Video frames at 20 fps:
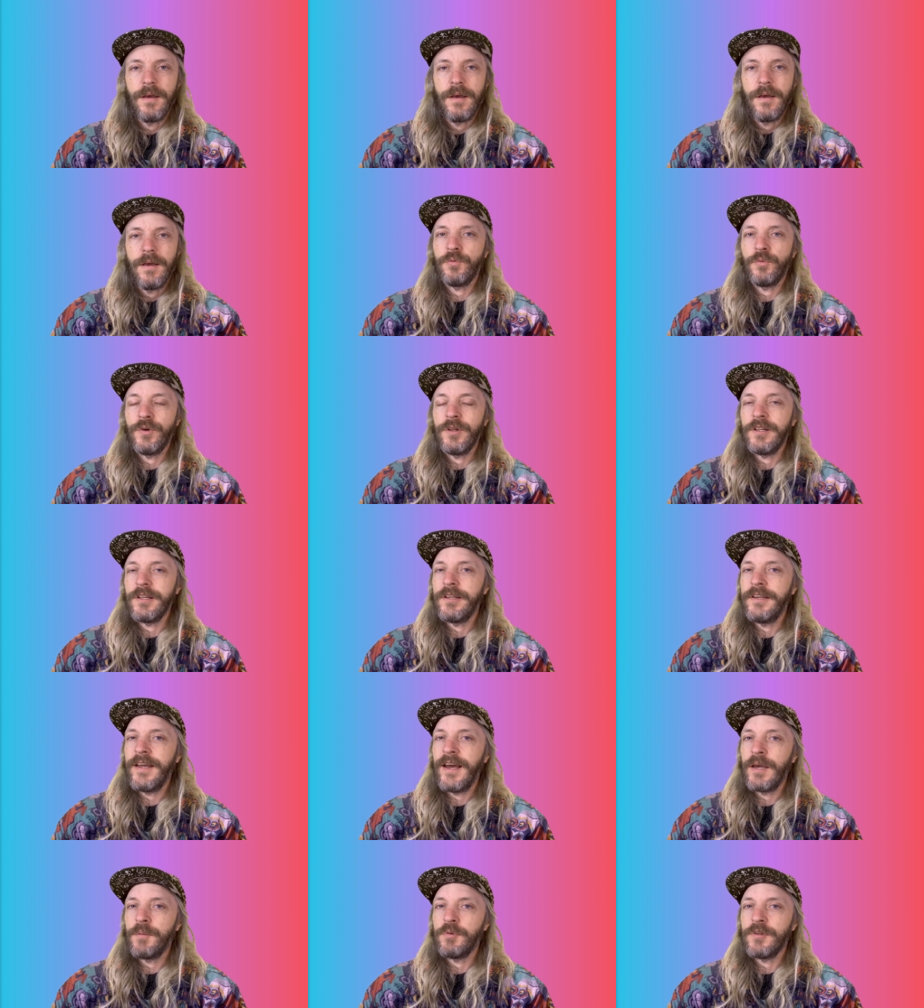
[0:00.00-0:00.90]
We'll
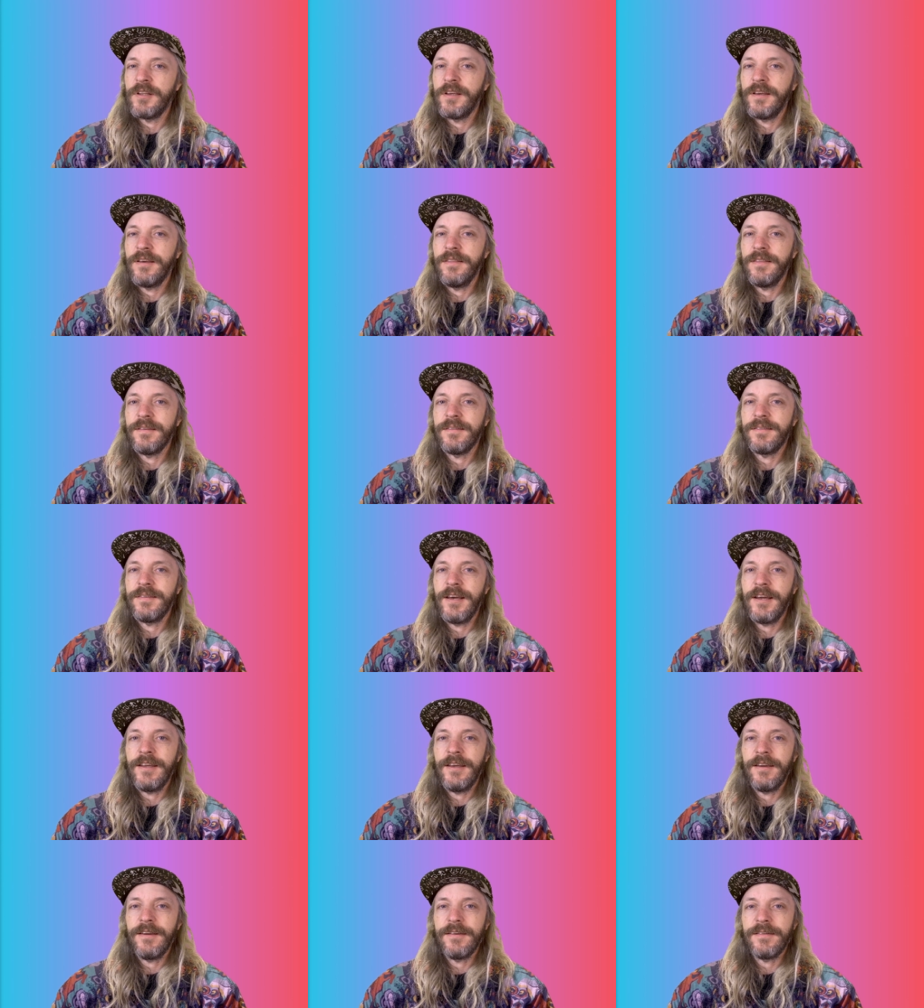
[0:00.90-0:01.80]
enable it in the
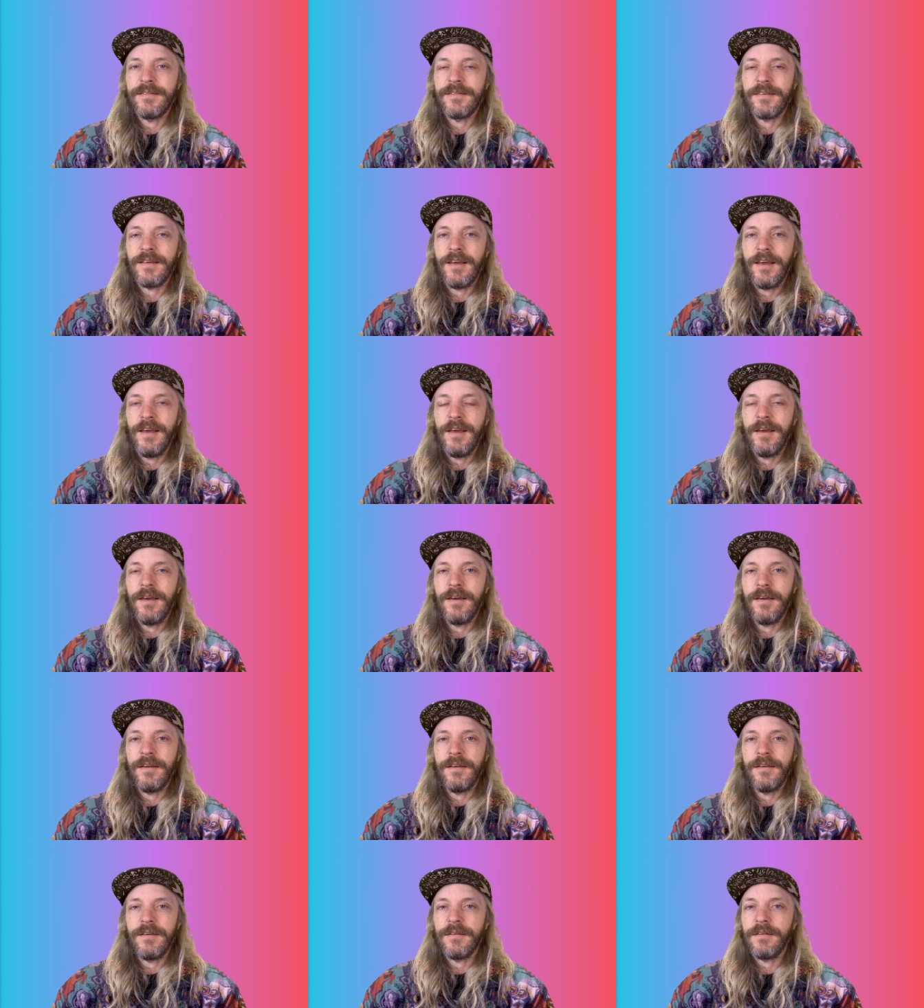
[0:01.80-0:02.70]
settings
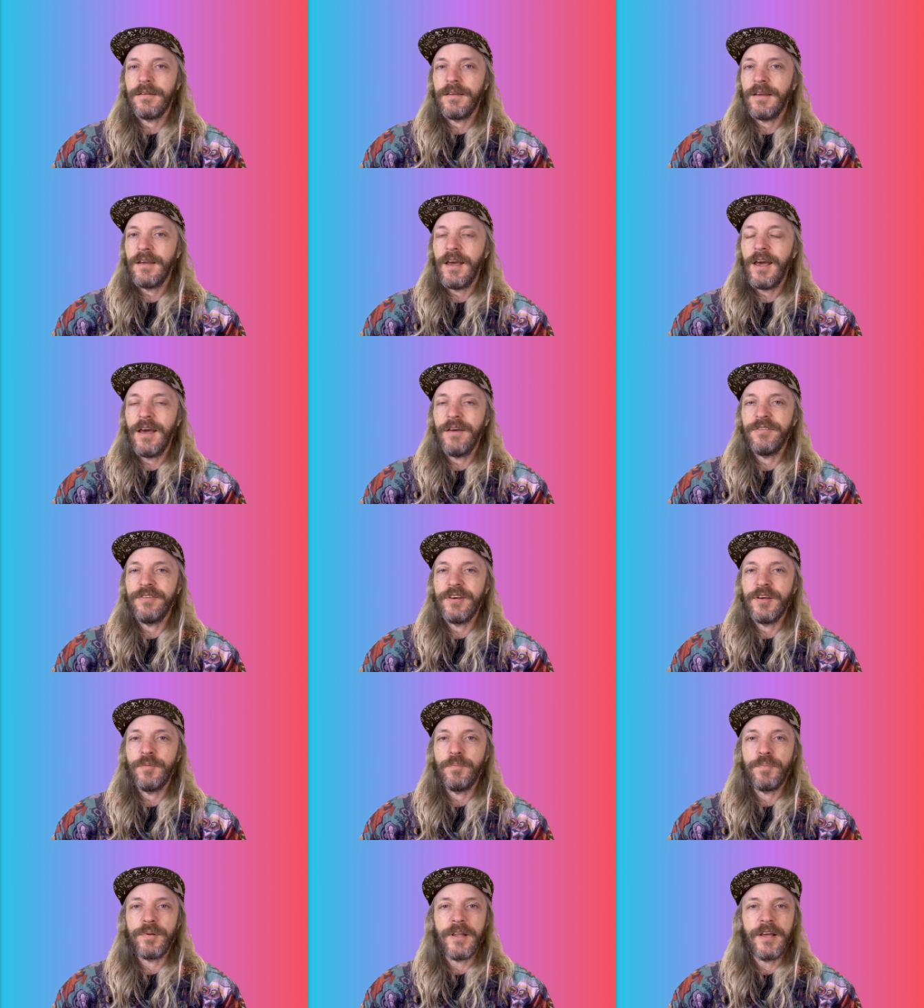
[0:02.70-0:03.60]
and have
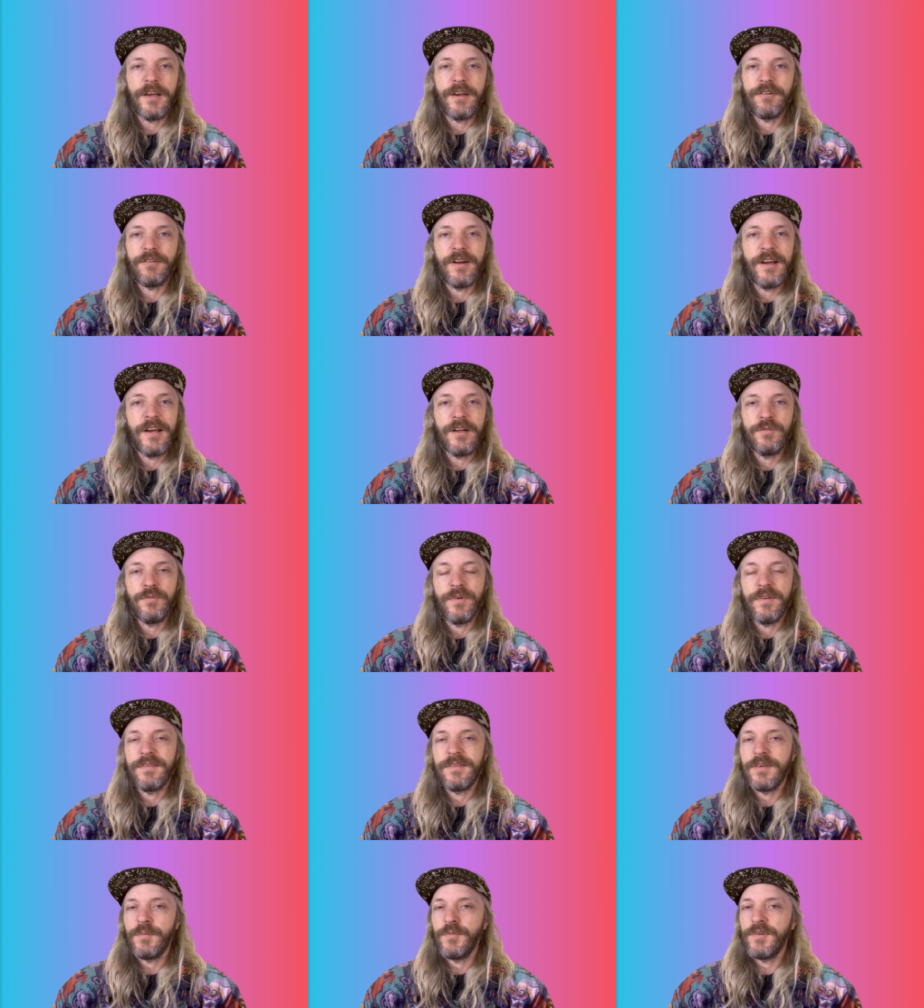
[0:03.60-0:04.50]
a play around with
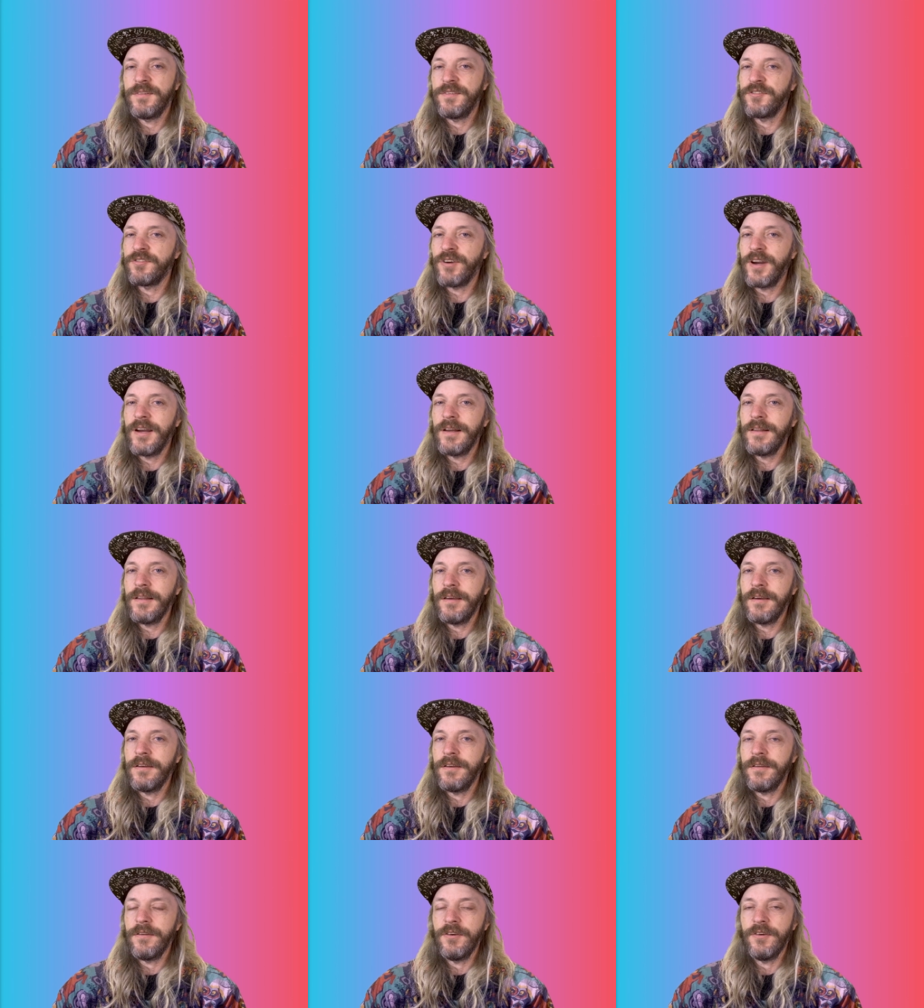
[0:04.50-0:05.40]
some
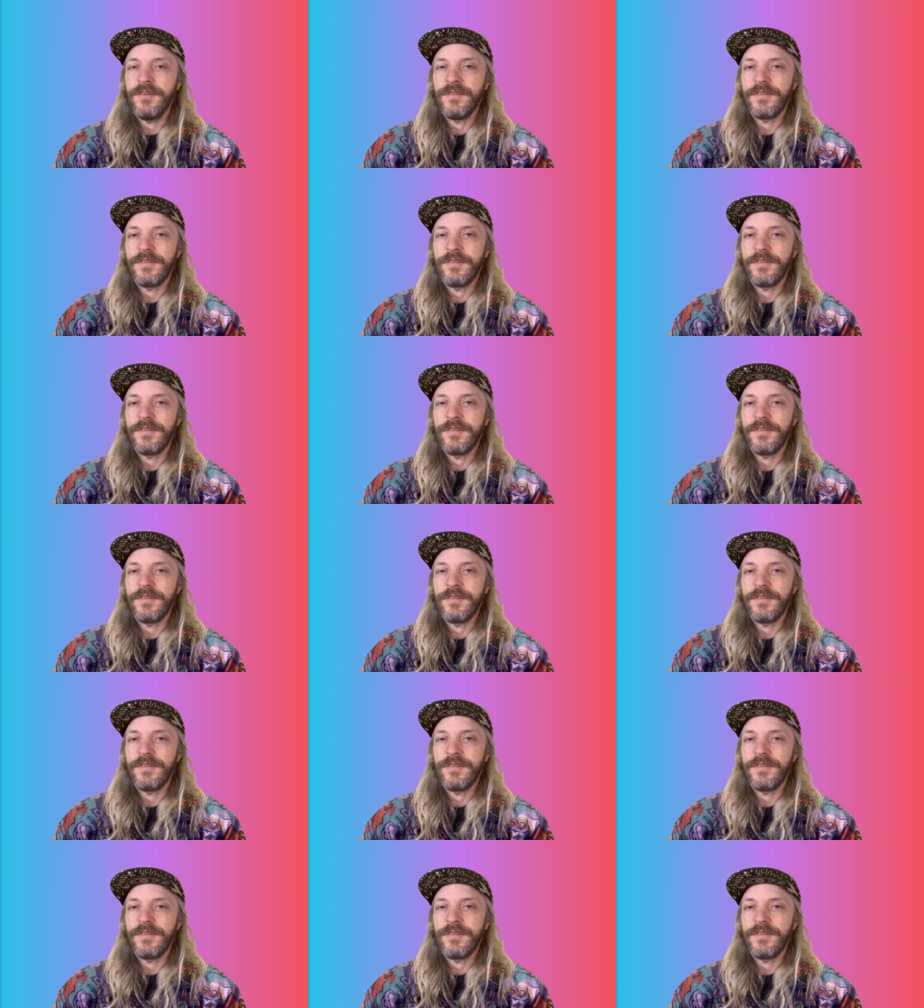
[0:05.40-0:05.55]
Australian use